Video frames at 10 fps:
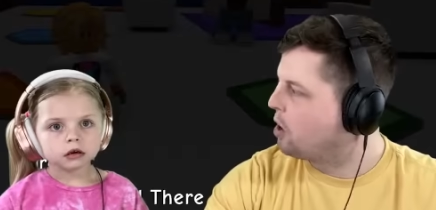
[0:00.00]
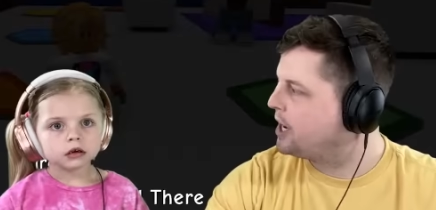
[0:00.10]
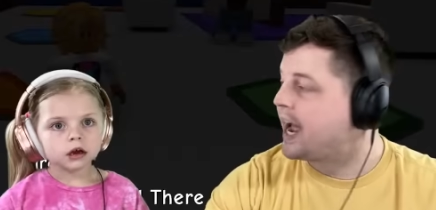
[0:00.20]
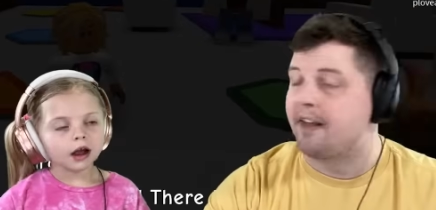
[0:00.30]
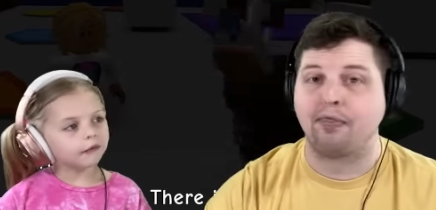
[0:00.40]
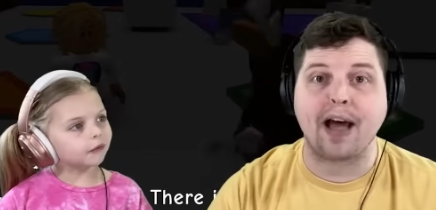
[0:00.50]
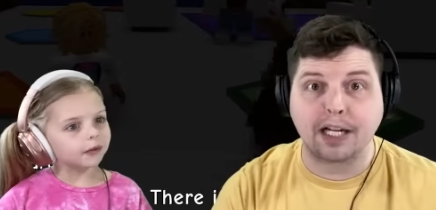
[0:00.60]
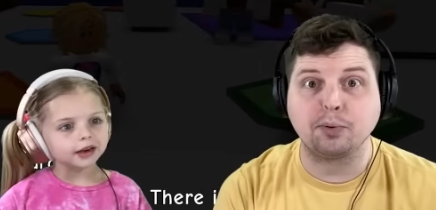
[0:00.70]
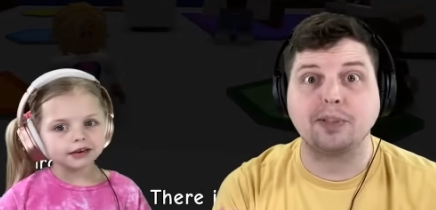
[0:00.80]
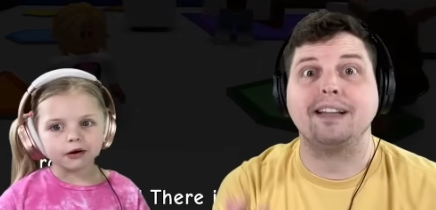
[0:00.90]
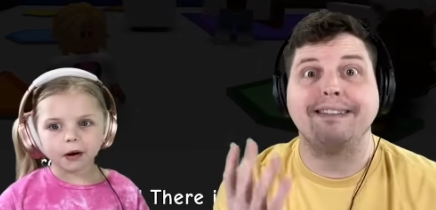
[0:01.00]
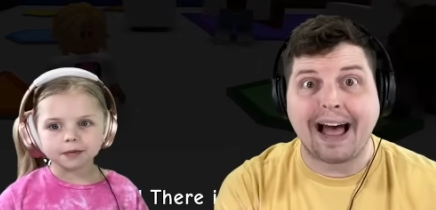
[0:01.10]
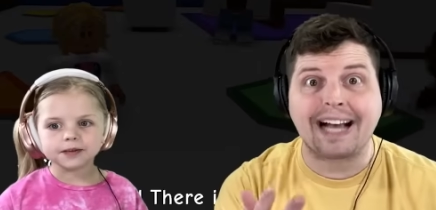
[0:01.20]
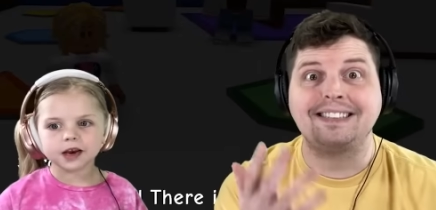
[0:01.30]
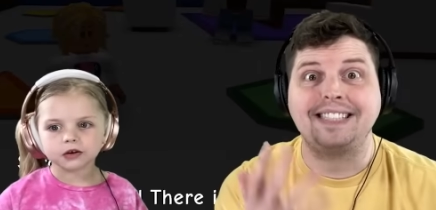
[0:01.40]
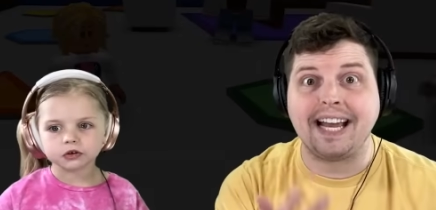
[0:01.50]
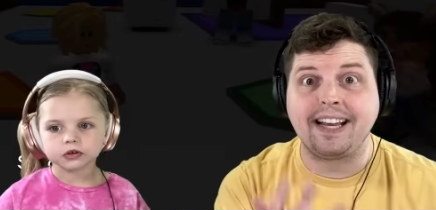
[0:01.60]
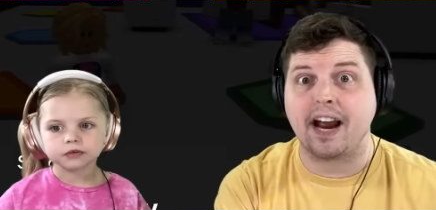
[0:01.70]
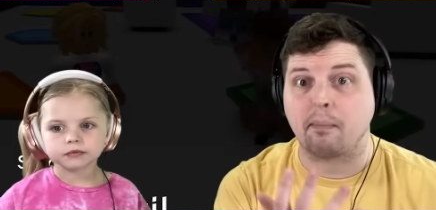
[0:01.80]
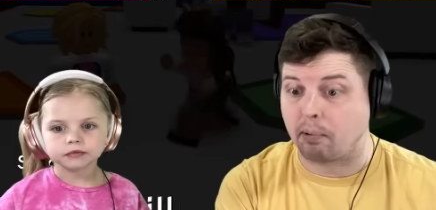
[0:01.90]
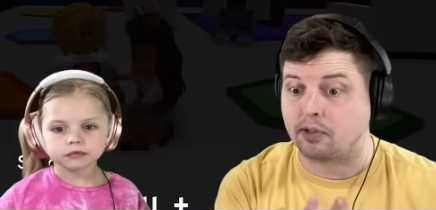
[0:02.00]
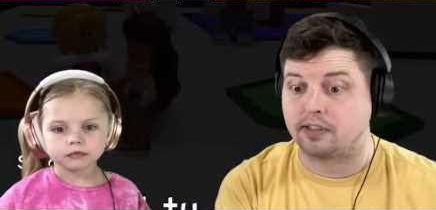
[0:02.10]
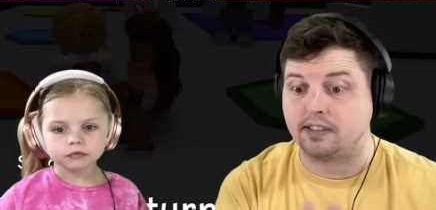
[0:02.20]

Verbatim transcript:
Speaker 1: Okay, that's what the last daycare person